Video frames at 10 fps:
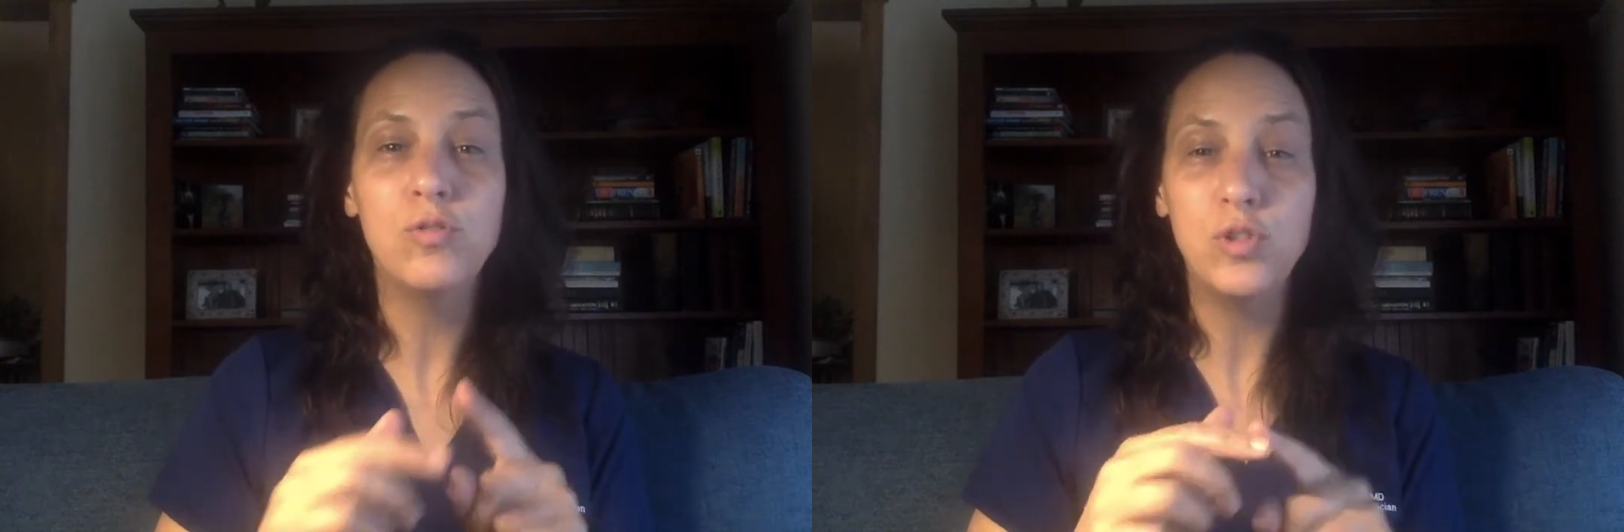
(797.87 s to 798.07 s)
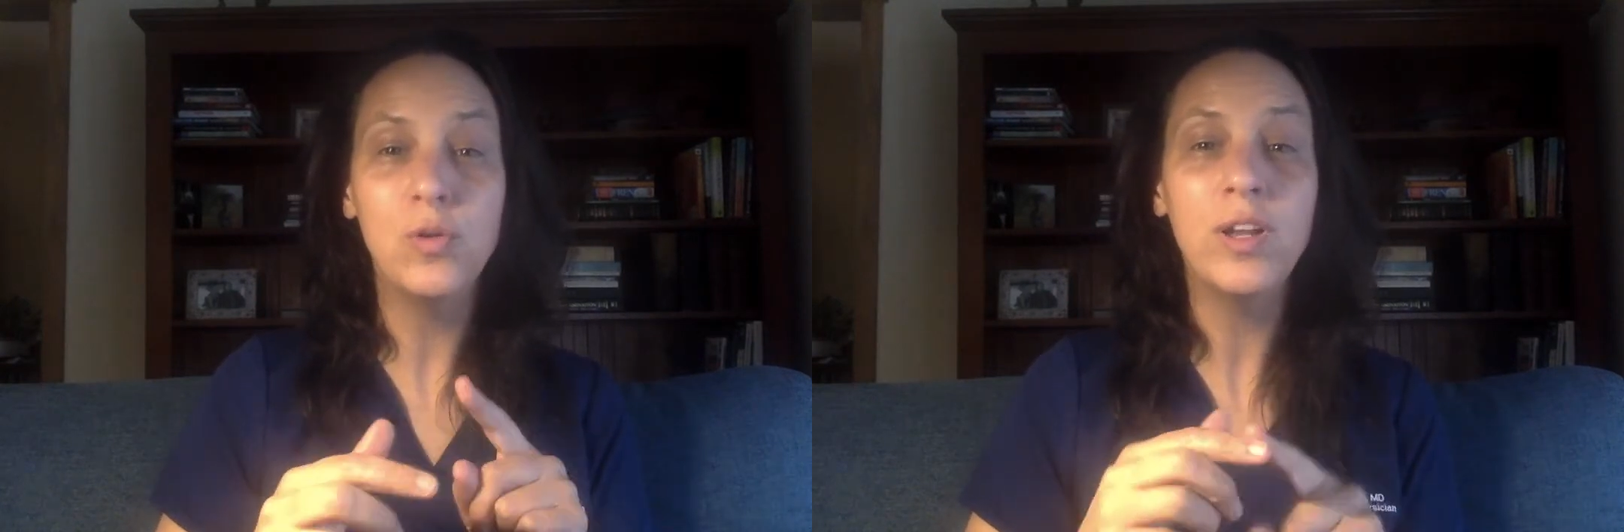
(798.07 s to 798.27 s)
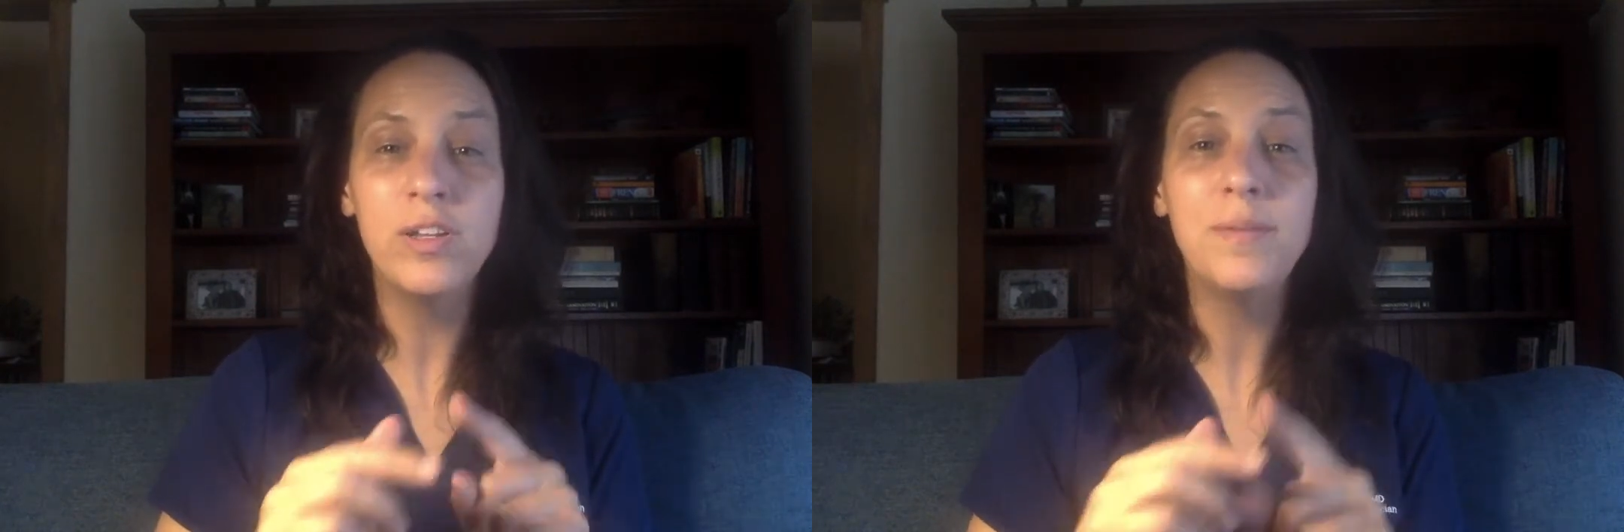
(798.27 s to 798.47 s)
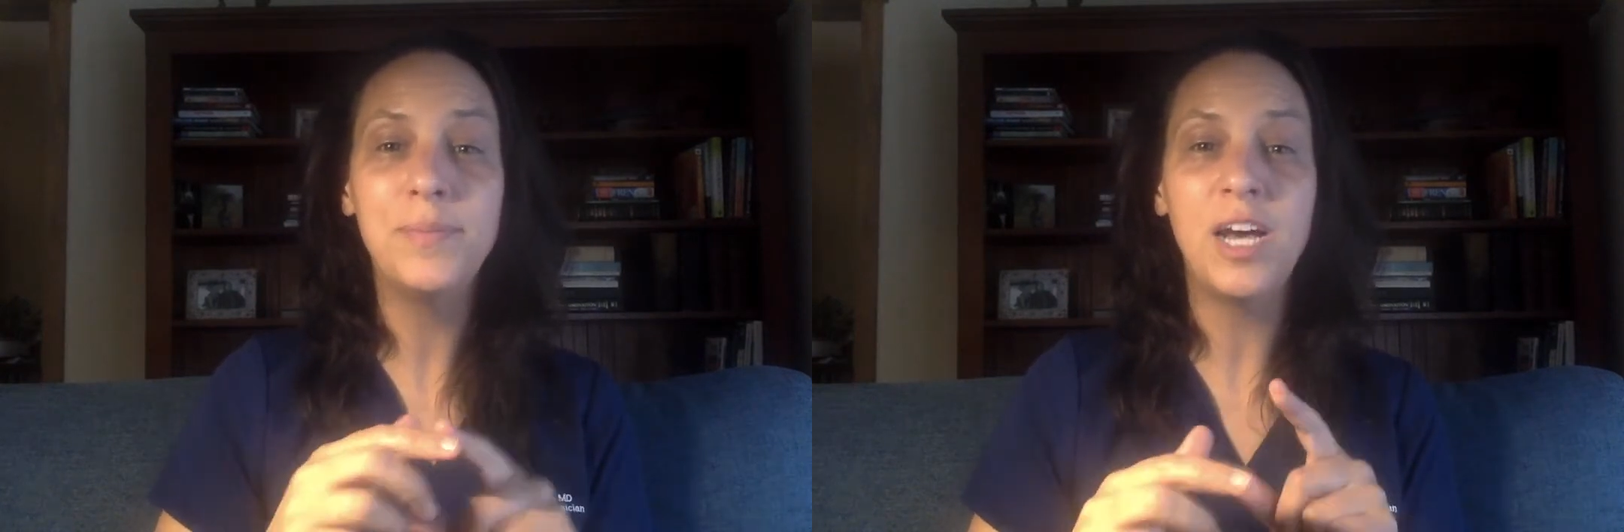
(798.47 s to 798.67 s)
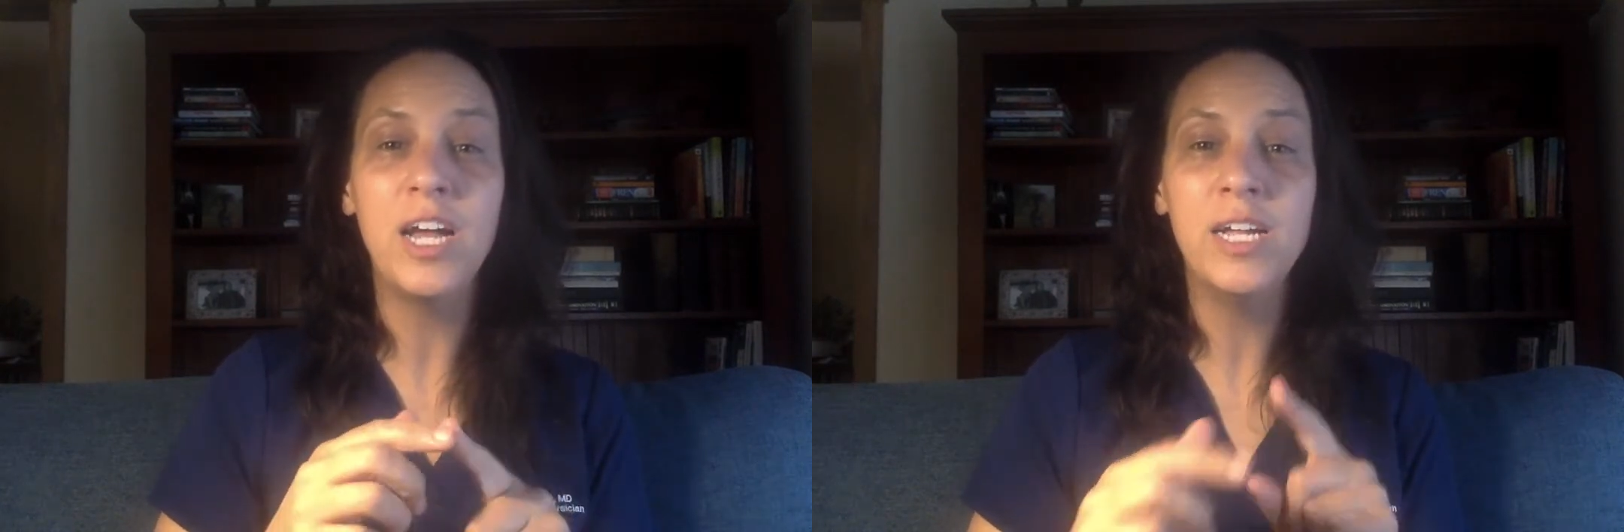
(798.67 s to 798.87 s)
do end up
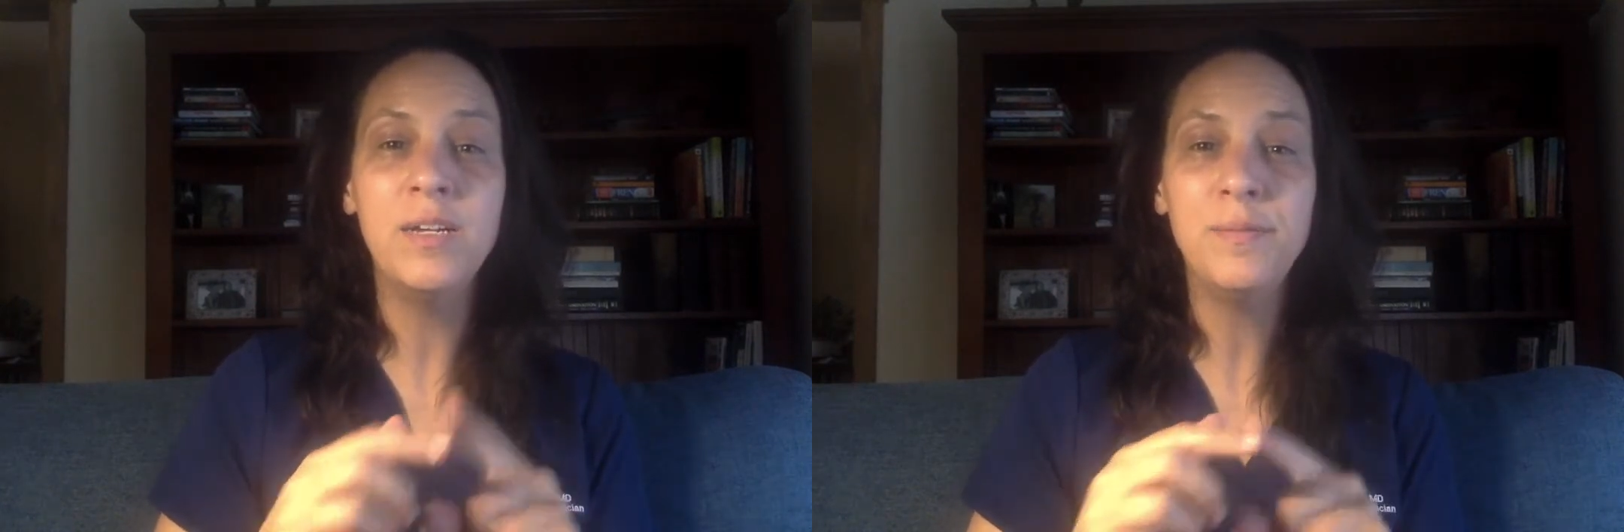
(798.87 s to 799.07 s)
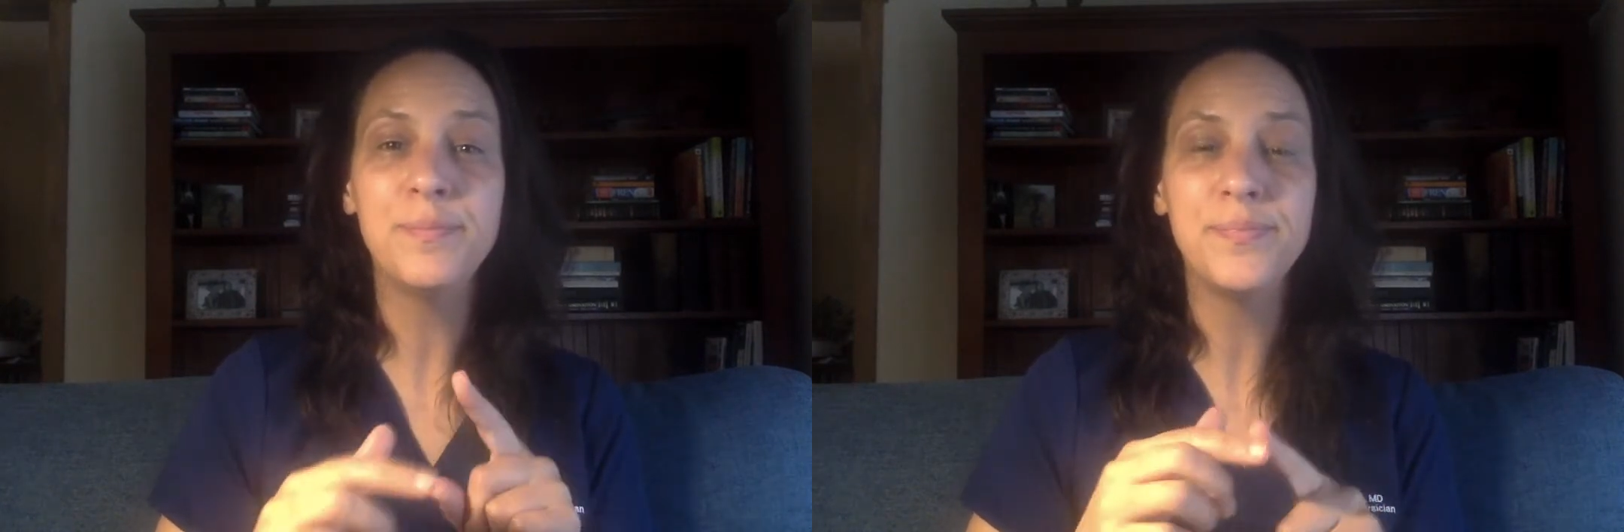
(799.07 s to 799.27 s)
dying,